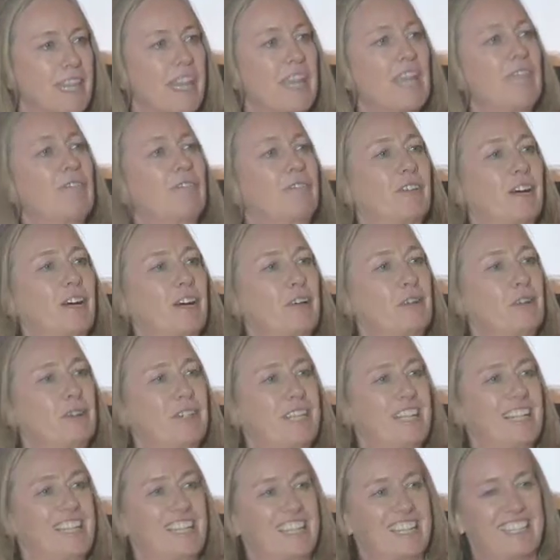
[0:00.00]
If
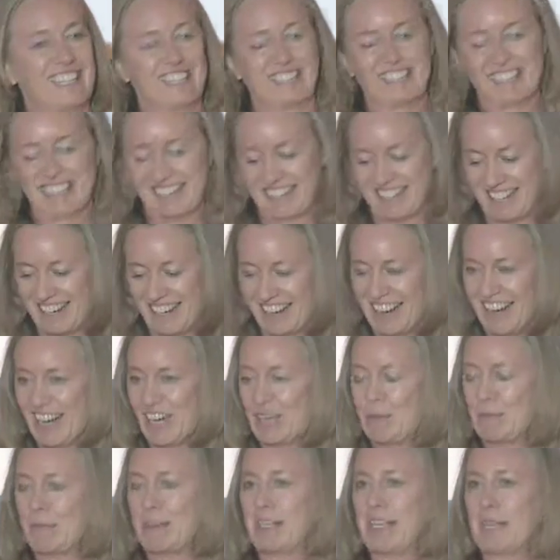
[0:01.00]
only
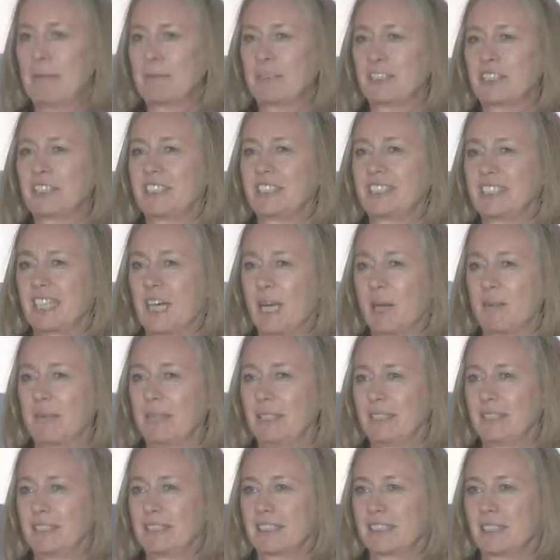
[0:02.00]
I'd been able to tap
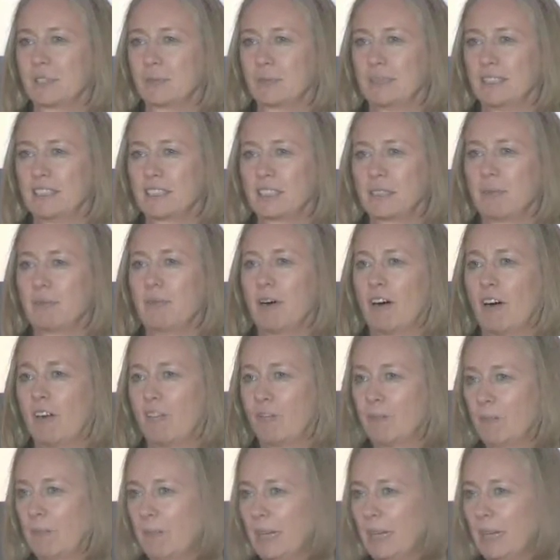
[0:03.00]
into the wisdom of